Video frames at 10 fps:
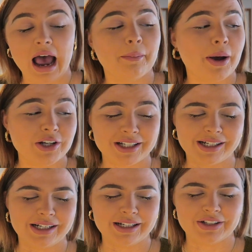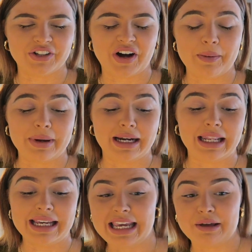and posted on Instagram being
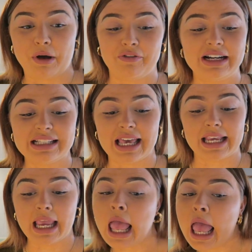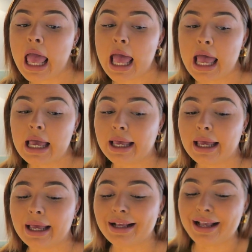like, eating my Ritz, like,
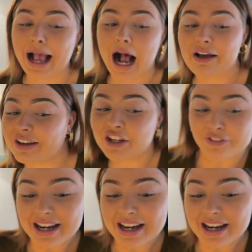I bet your